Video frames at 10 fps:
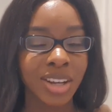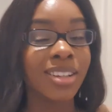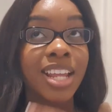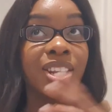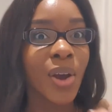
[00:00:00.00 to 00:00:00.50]

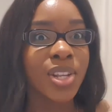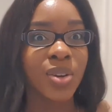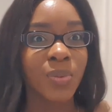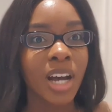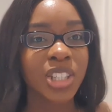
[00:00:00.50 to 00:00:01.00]
Then you go to the
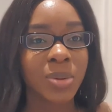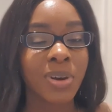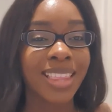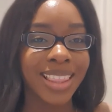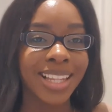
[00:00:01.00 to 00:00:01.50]
workshop
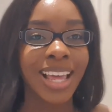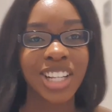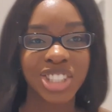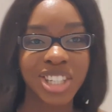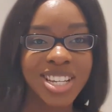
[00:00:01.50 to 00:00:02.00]
and then the
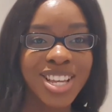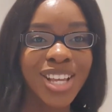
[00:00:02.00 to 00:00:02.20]
lecture.